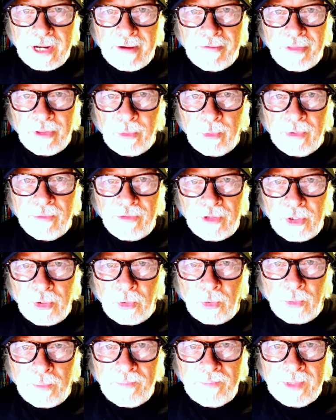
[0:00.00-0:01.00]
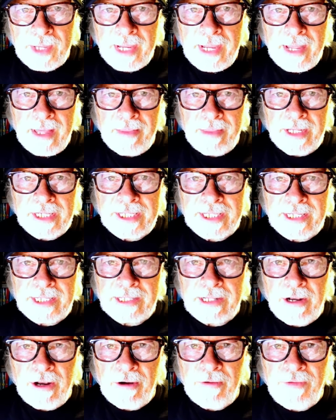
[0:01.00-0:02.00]
of the review. This
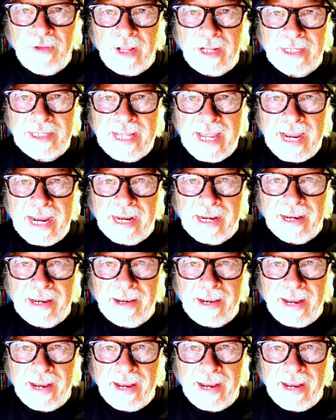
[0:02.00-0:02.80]
is Clairefontaine